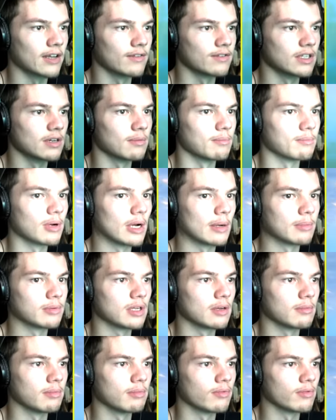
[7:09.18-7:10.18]
if something pops
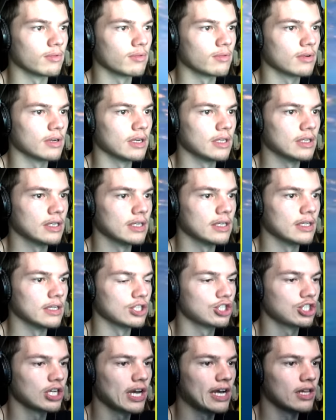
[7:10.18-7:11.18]
up in the
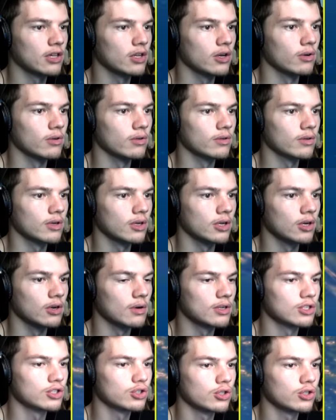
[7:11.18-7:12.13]
shallow. You know,